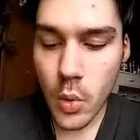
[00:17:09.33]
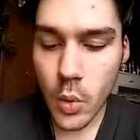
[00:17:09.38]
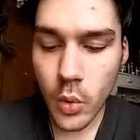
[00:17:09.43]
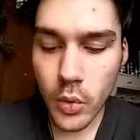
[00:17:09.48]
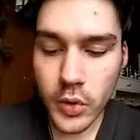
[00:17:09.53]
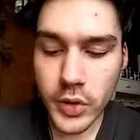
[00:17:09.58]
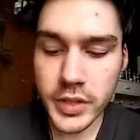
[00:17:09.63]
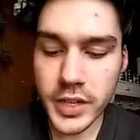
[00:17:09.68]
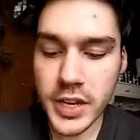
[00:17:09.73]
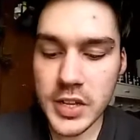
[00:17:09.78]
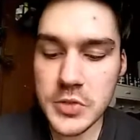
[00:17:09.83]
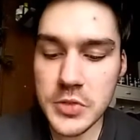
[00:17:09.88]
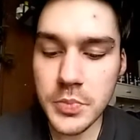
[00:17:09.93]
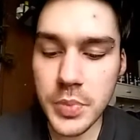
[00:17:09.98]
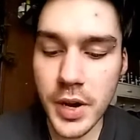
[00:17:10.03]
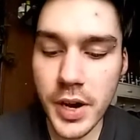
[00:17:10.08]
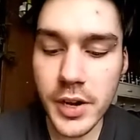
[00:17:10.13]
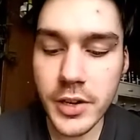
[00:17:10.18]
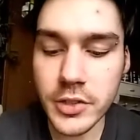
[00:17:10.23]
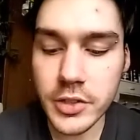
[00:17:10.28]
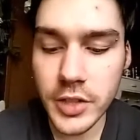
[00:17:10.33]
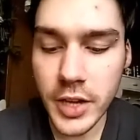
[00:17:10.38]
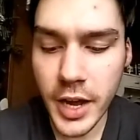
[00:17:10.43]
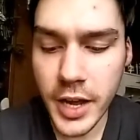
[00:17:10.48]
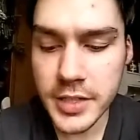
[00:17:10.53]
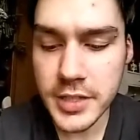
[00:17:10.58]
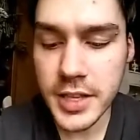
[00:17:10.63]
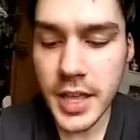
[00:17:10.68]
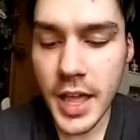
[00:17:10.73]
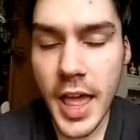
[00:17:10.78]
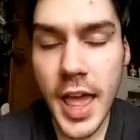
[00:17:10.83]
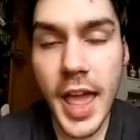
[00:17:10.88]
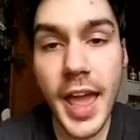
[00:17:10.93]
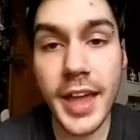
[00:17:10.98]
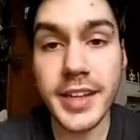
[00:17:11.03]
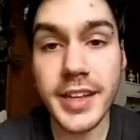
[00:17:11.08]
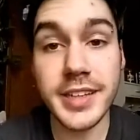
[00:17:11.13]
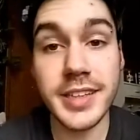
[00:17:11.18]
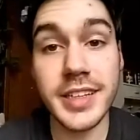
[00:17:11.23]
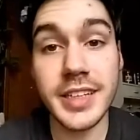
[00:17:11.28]
organize, prioritize,
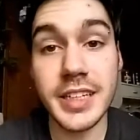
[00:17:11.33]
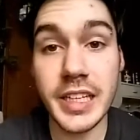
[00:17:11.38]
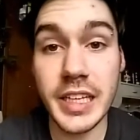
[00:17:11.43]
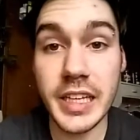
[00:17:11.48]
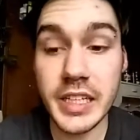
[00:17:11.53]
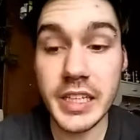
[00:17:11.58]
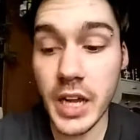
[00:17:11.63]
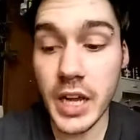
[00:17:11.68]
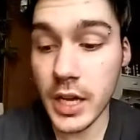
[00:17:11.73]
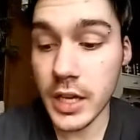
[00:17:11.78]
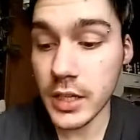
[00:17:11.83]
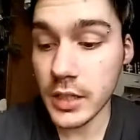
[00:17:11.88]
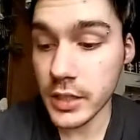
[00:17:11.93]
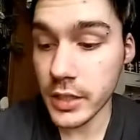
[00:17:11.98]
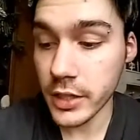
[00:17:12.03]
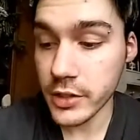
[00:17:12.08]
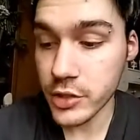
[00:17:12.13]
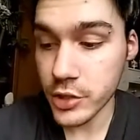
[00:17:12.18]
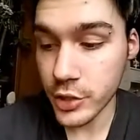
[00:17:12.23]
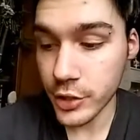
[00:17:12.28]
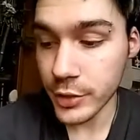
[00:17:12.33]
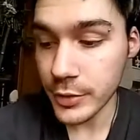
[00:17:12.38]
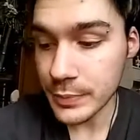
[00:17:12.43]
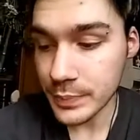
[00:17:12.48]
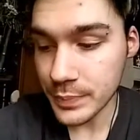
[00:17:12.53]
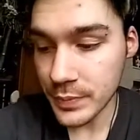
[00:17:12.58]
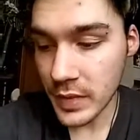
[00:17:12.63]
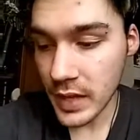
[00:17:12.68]
and clean clutter.